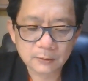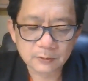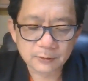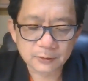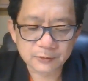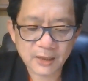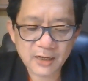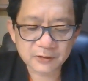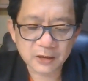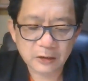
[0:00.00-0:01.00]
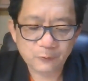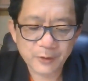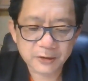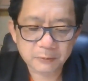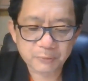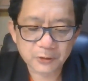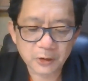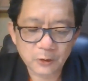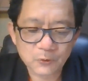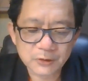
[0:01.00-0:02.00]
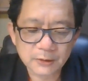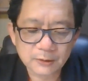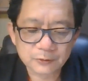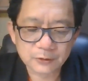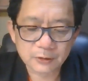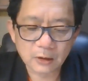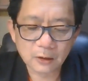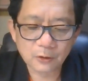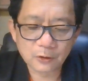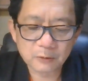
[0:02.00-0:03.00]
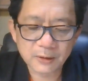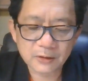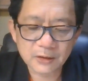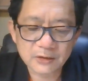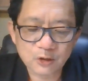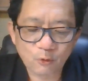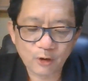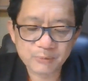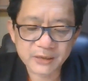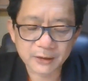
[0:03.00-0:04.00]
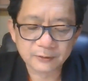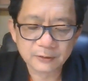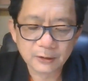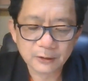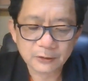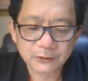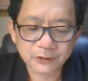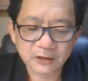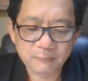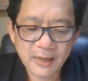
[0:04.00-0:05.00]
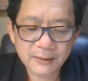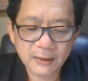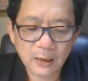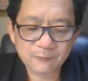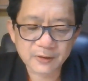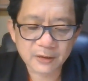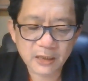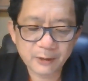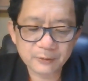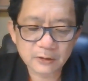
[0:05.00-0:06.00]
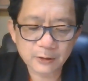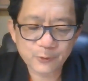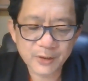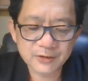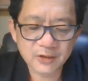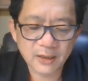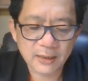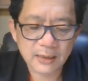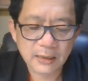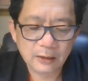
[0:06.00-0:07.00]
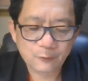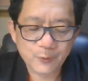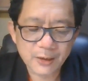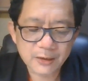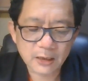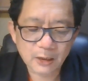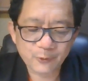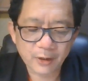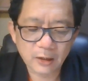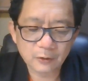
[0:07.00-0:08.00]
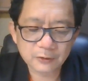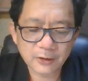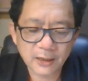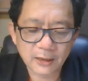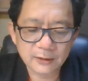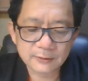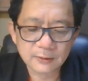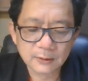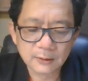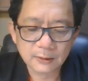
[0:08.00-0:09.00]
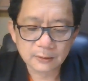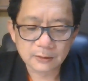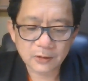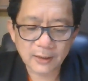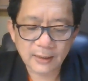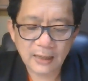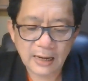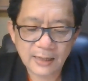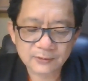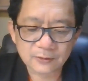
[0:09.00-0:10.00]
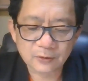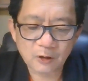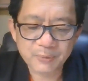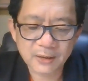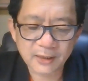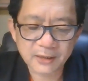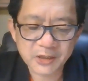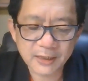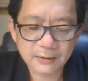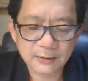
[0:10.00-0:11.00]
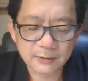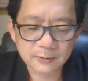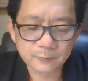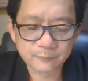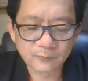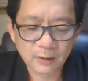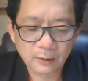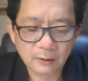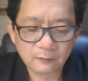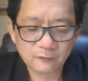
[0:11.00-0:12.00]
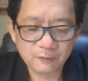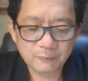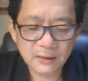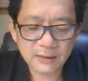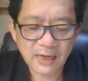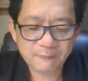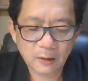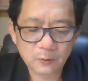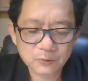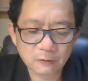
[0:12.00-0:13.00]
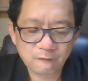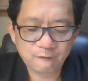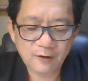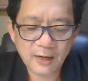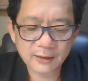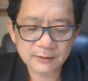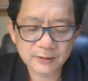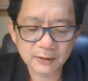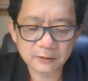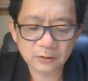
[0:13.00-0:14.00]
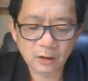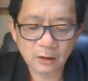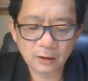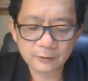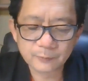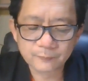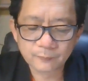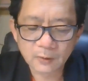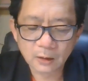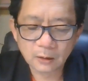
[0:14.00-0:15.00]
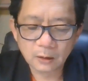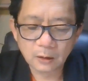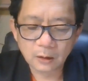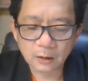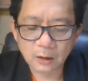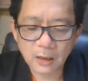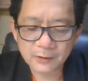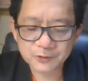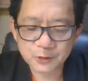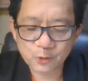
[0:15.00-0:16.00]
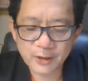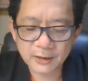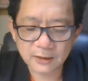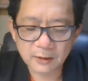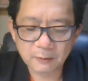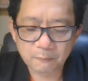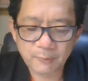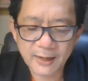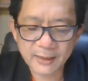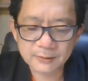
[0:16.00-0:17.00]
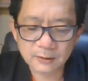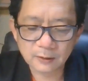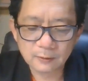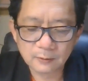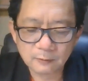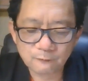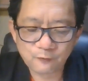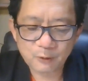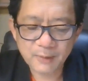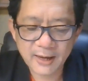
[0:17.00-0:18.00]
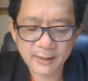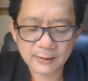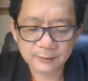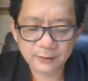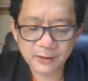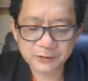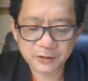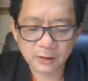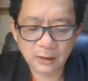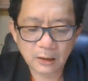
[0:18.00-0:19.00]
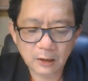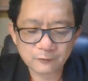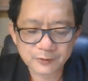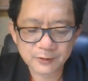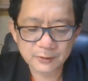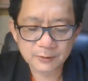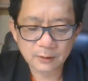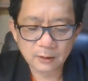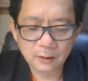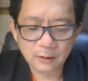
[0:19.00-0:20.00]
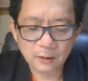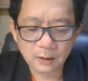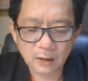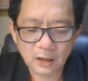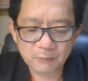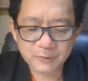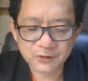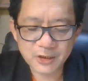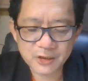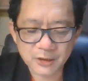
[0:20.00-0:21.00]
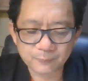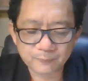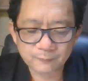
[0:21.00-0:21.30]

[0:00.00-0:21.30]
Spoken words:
The society which produced the organ inscription shared many of the characteristics which are recognized today as typically Chinese. We may have also found that the thought constricted by the formlike nature of this composition.